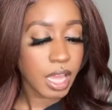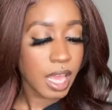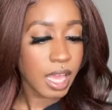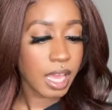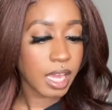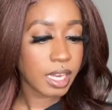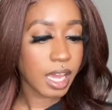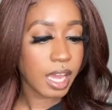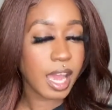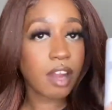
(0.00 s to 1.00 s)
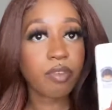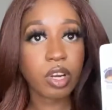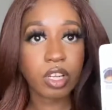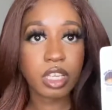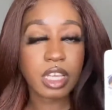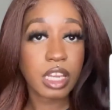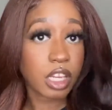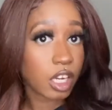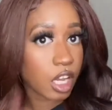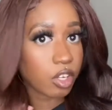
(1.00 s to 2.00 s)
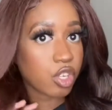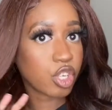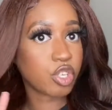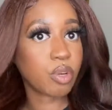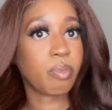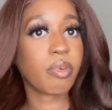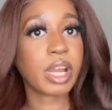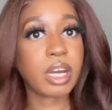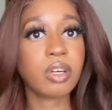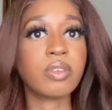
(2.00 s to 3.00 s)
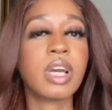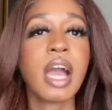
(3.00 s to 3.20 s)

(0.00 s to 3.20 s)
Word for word: And I have her in, in the color ginger brown.